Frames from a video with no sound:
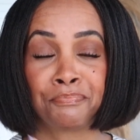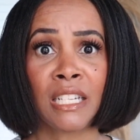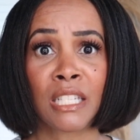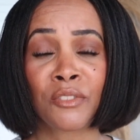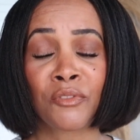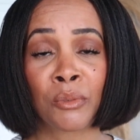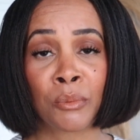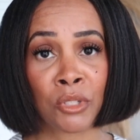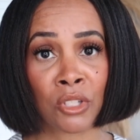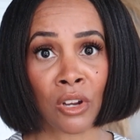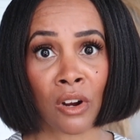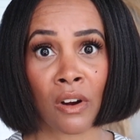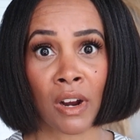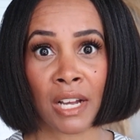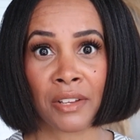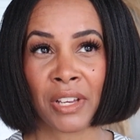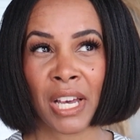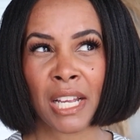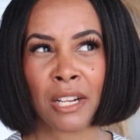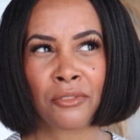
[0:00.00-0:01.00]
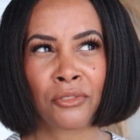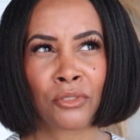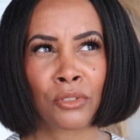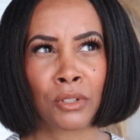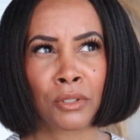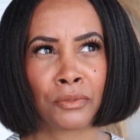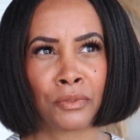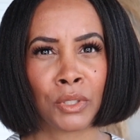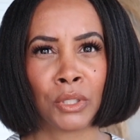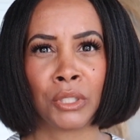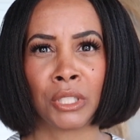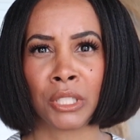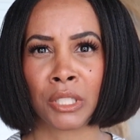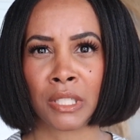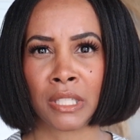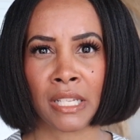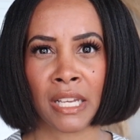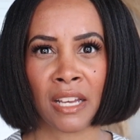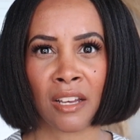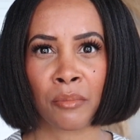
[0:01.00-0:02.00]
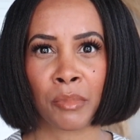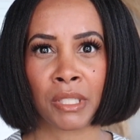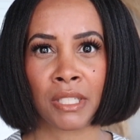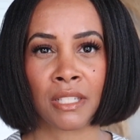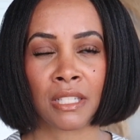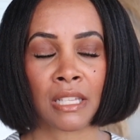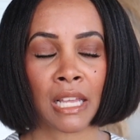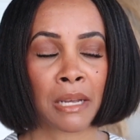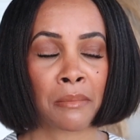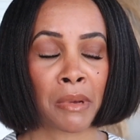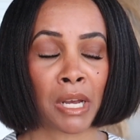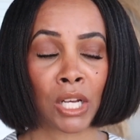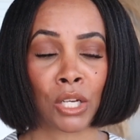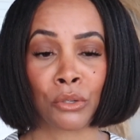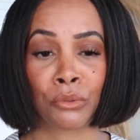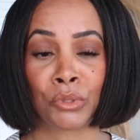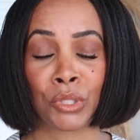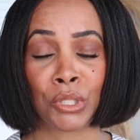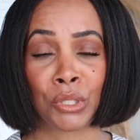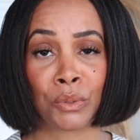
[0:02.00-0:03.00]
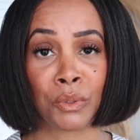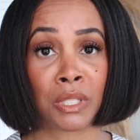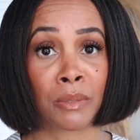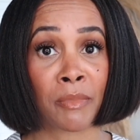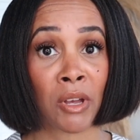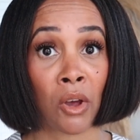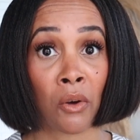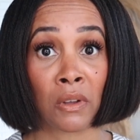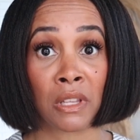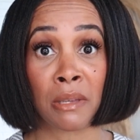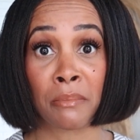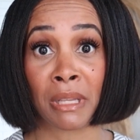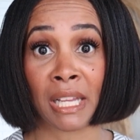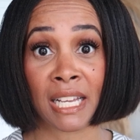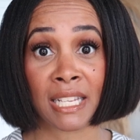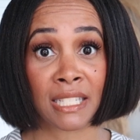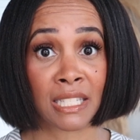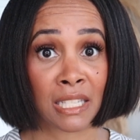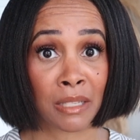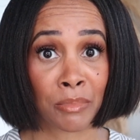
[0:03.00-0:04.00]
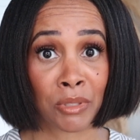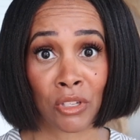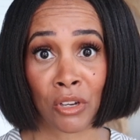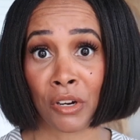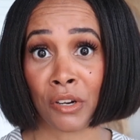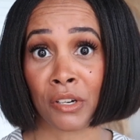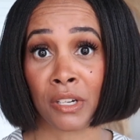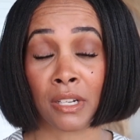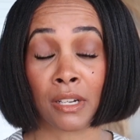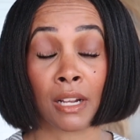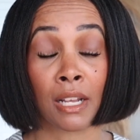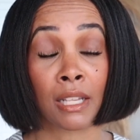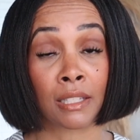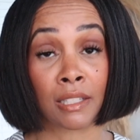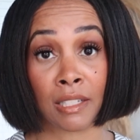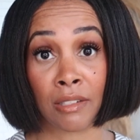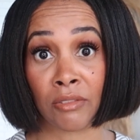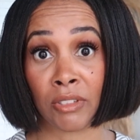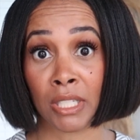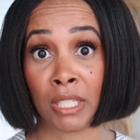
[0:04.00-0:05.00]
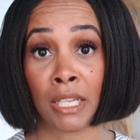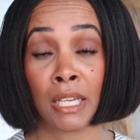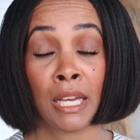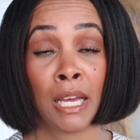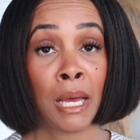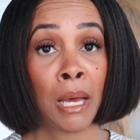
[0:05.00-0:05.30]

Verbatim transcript: It's from Zara. I've had it for a few years now, but it's like my go-to. It's my only black slip skirt and I love it.